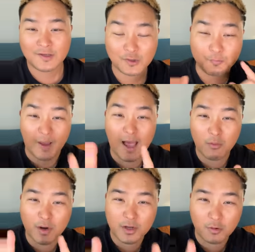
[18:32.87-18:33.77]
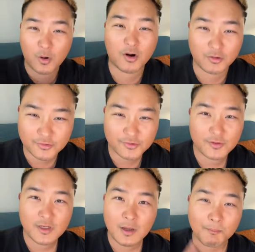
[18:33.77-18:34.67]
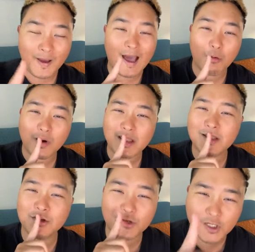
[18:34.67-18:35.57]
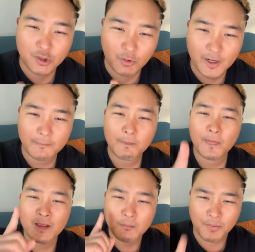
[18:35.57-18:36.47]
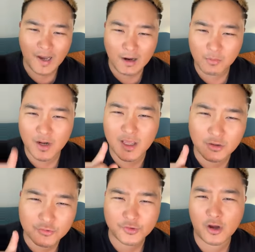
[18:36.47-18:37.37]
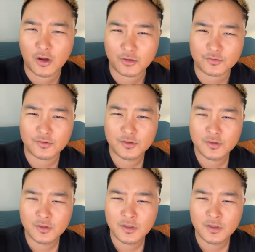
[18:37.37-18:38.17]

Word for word: There's power in your words, power in your decree, power in your songs.